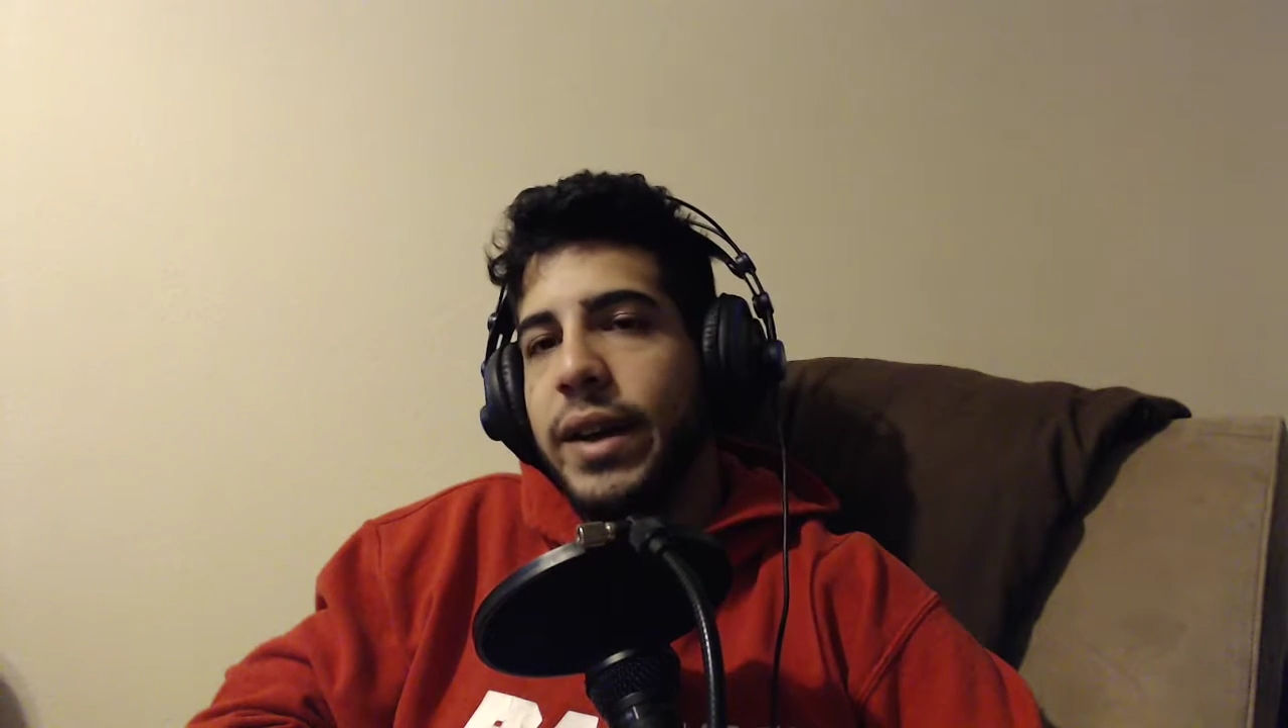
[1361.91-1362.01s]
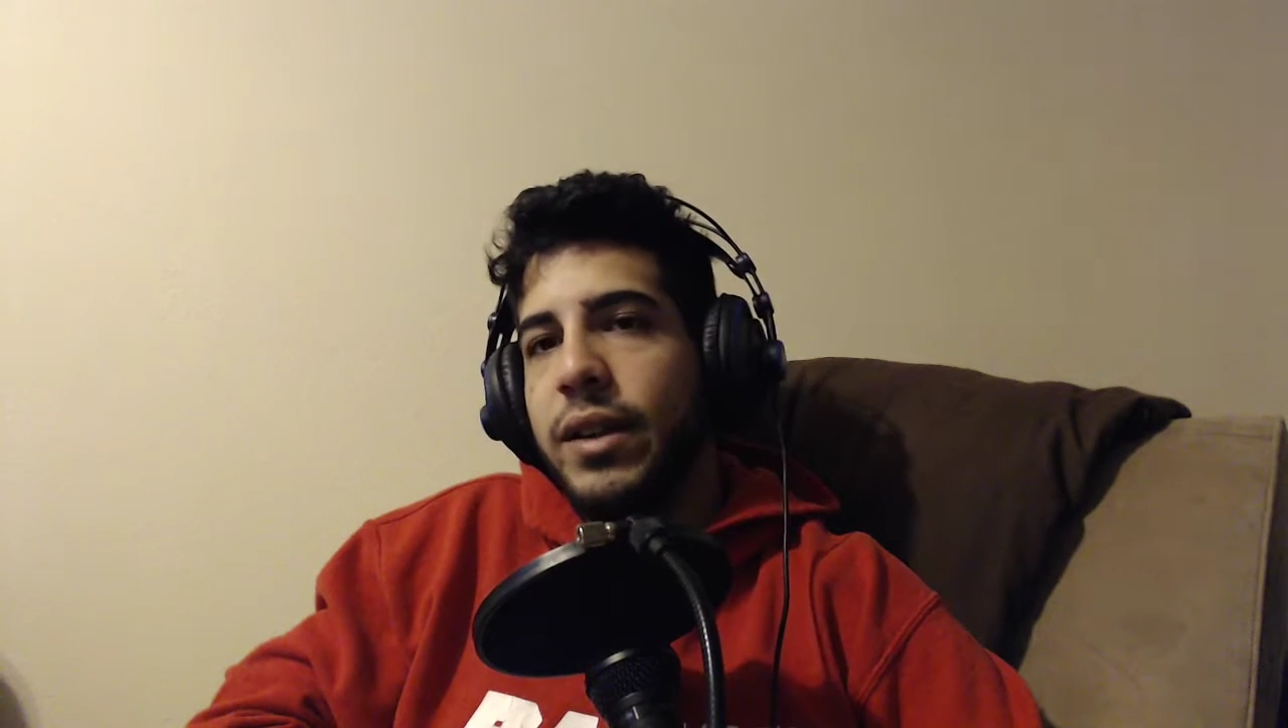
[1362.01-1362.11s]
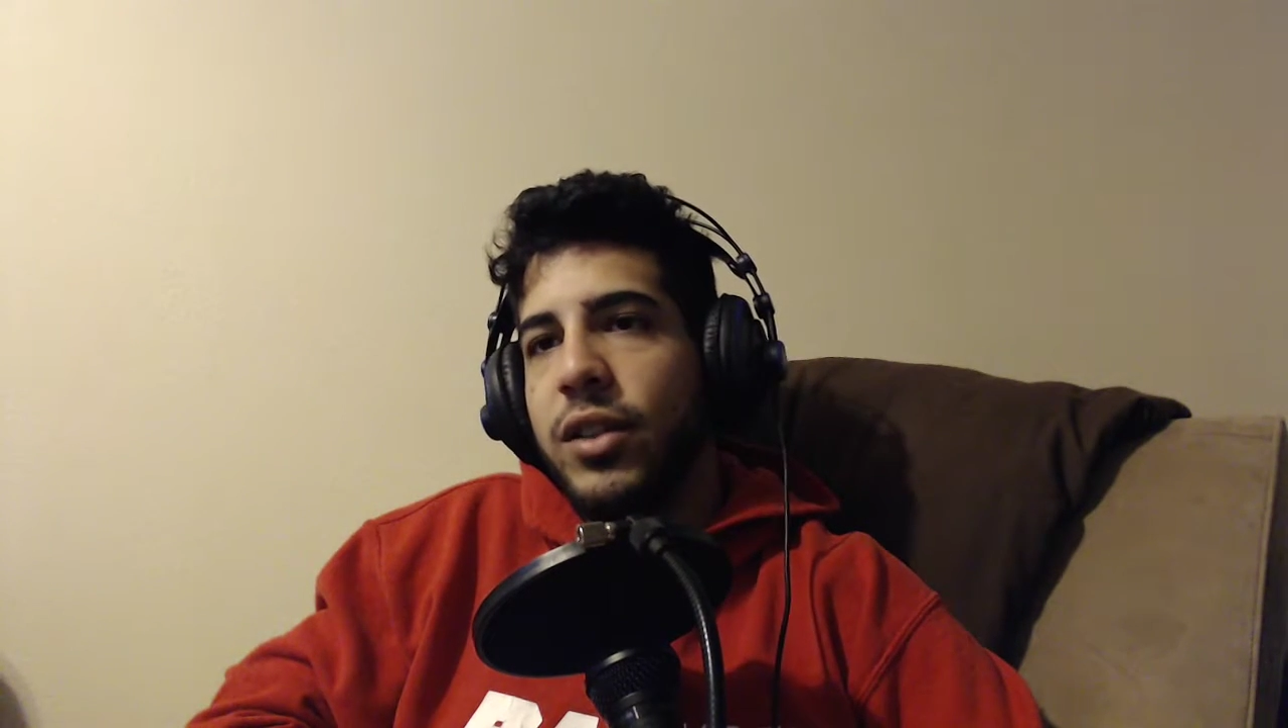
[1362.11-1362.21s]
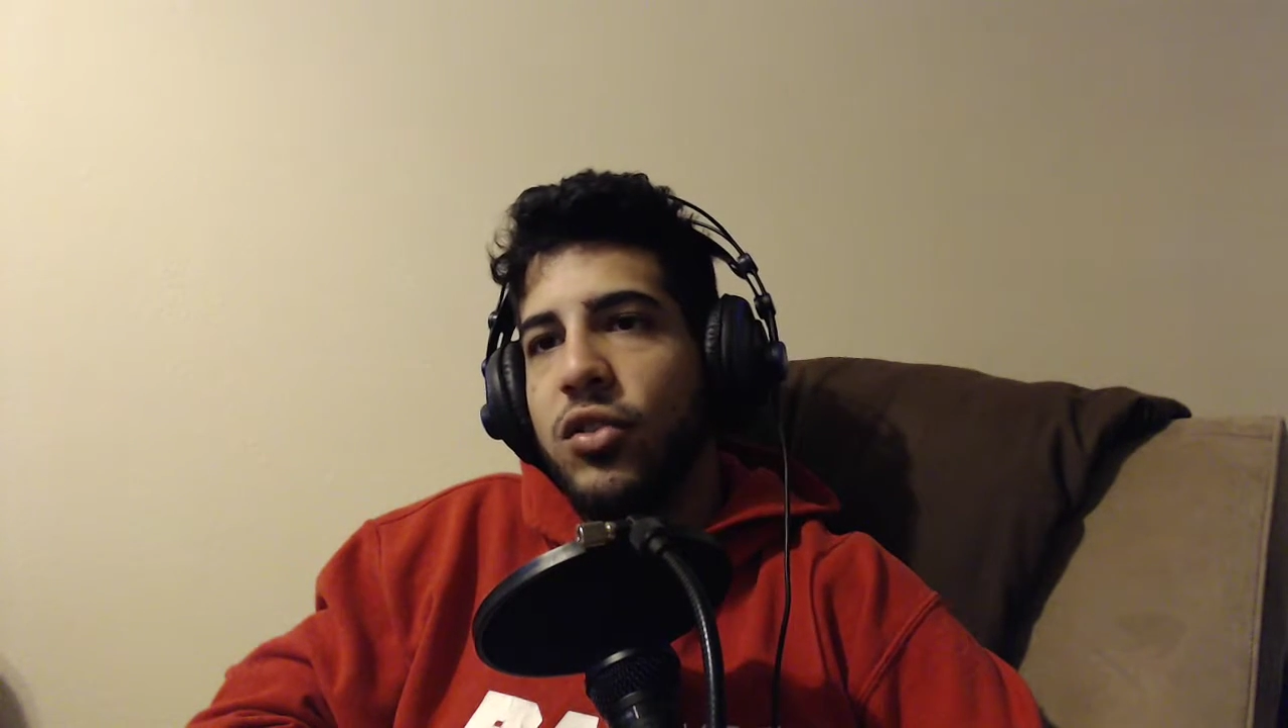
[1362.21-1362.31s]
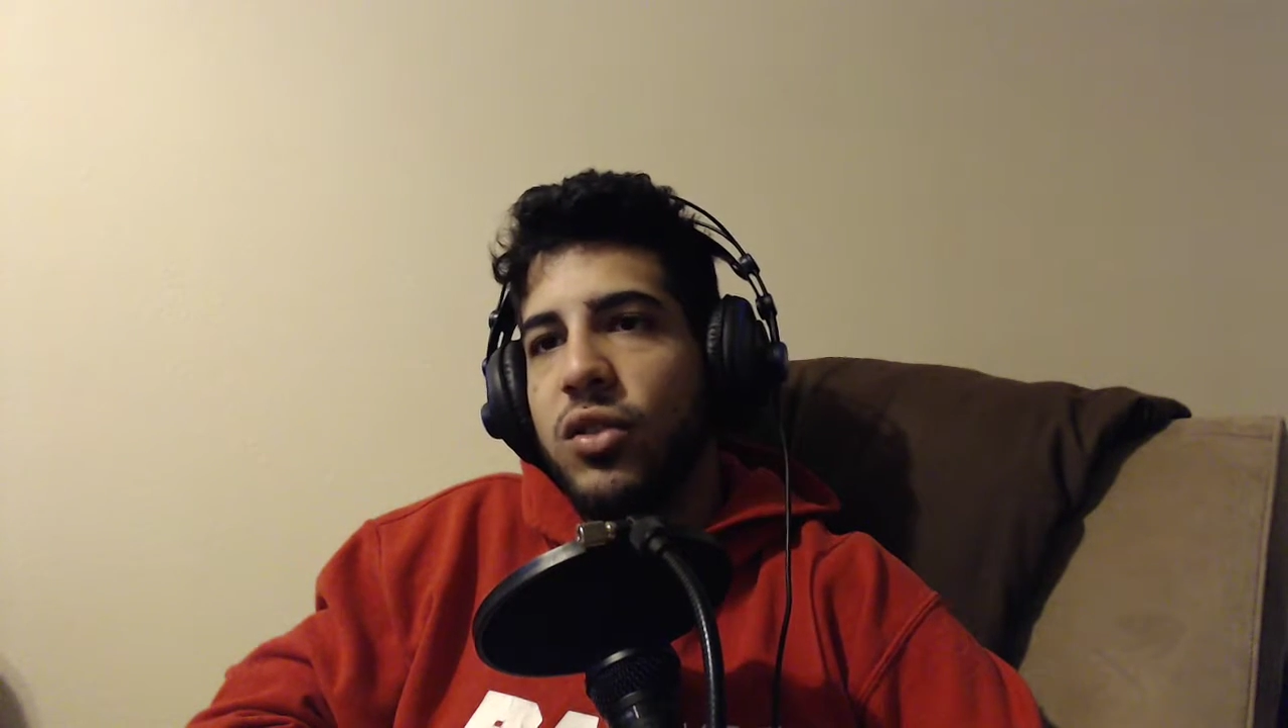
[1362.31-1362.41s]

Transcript: and then there's